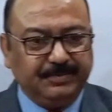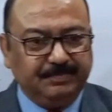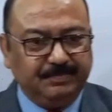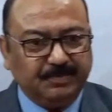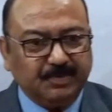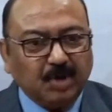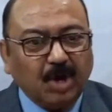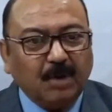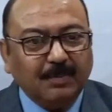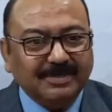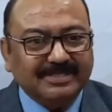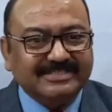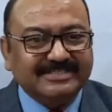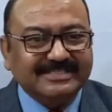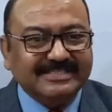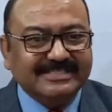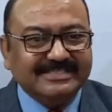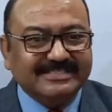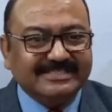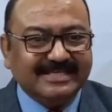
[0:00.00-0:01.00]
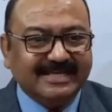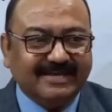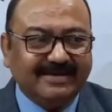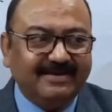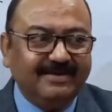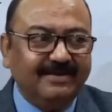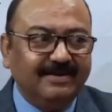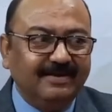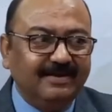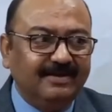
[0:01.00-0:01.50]
comic scenes
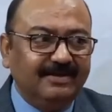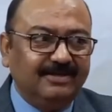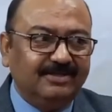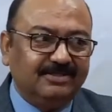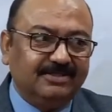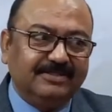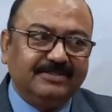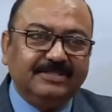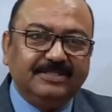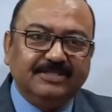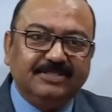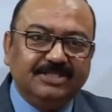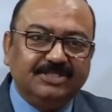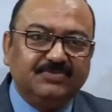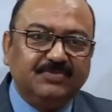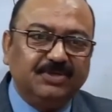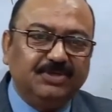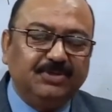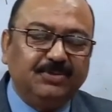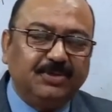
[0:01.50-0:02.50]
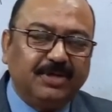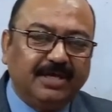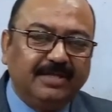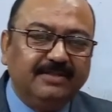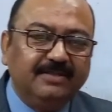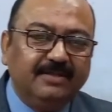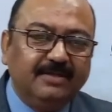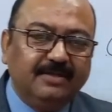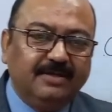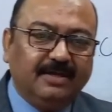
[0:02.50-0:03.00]
there. This way you
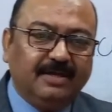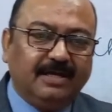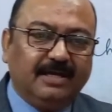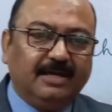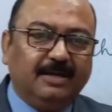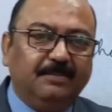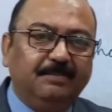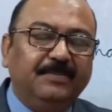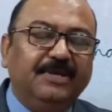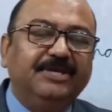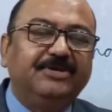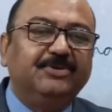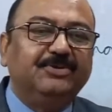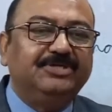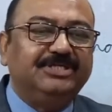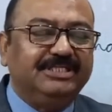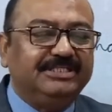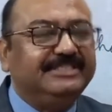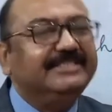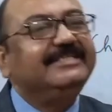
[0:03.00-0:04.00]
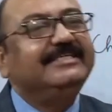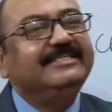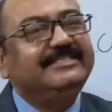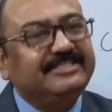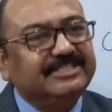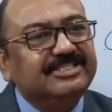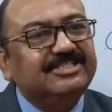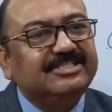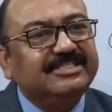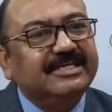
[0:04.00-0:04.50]
can make your teaching
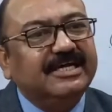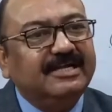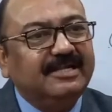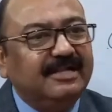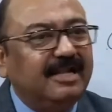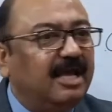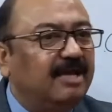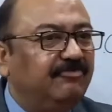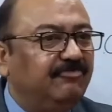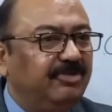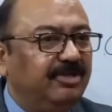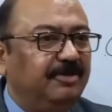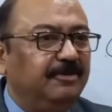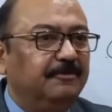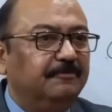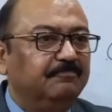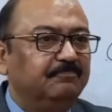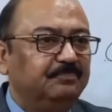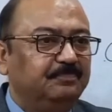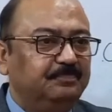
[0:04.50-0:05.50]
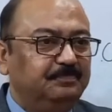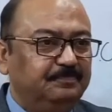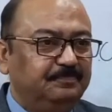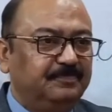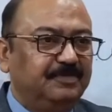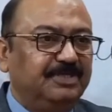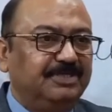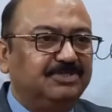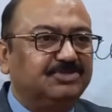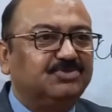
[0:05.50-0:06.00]
interesting and lively.
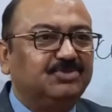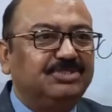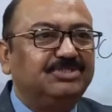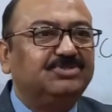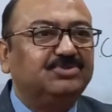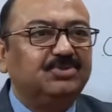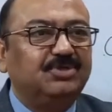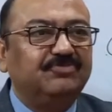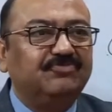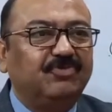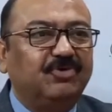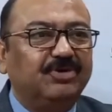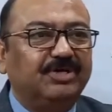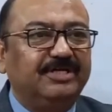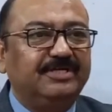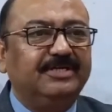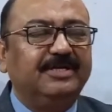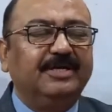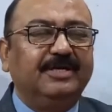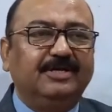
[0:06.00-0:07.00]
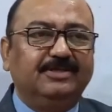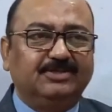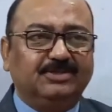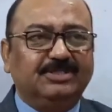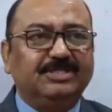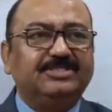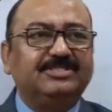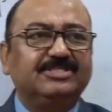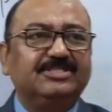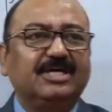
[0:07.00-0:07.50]
The students do not forget. So
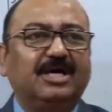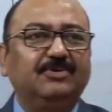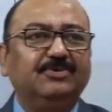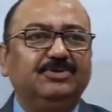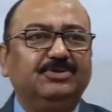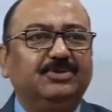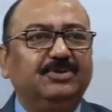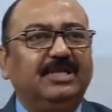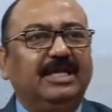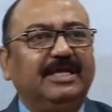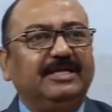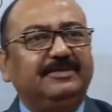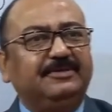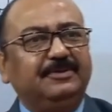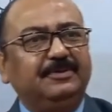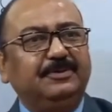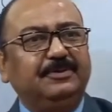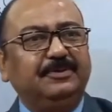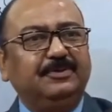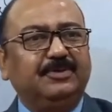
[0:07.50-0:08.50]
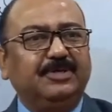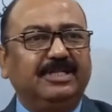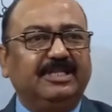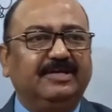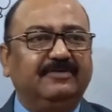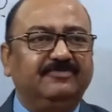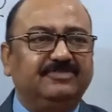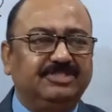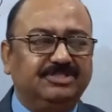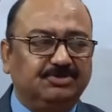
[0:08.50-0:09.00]
this is how you can have
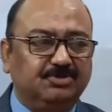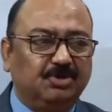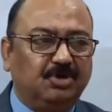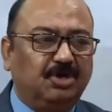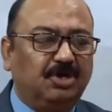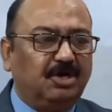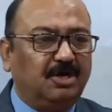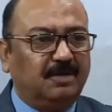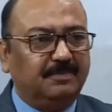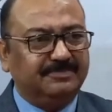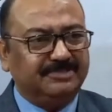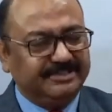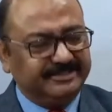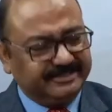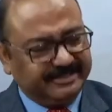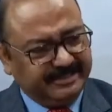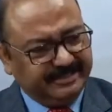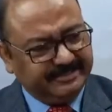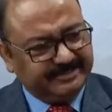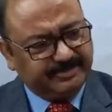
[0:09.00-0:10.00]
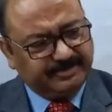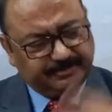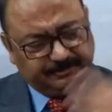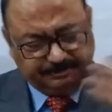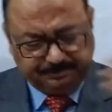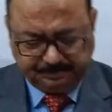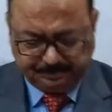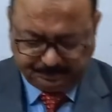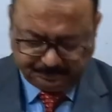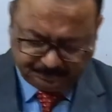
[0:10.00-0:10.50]
sitcoms, skits,
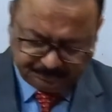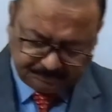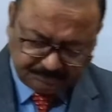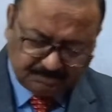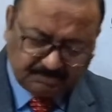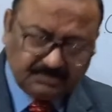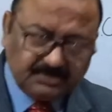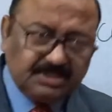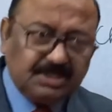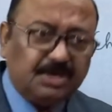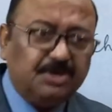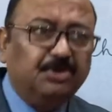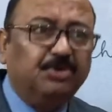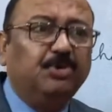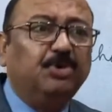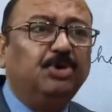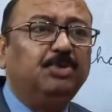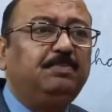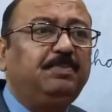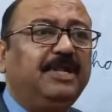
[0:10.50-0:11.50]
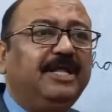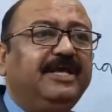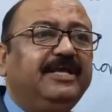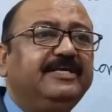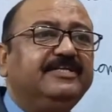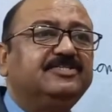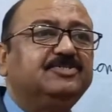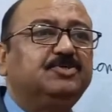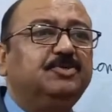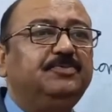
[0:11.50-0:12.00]
role
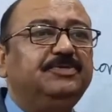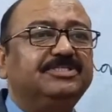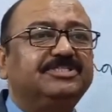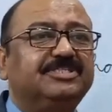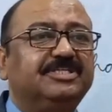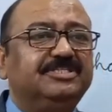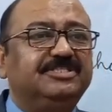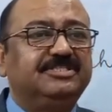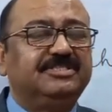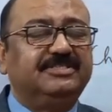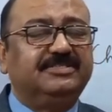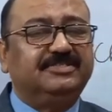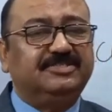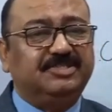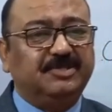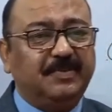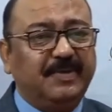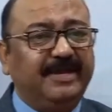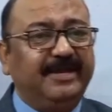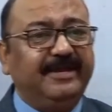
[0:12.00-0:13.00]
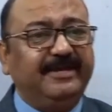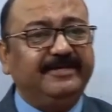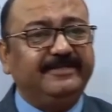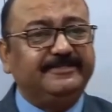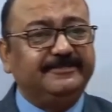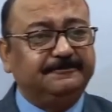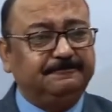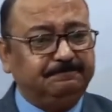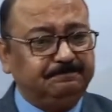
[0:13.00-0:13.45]
plays, group discussion, debates,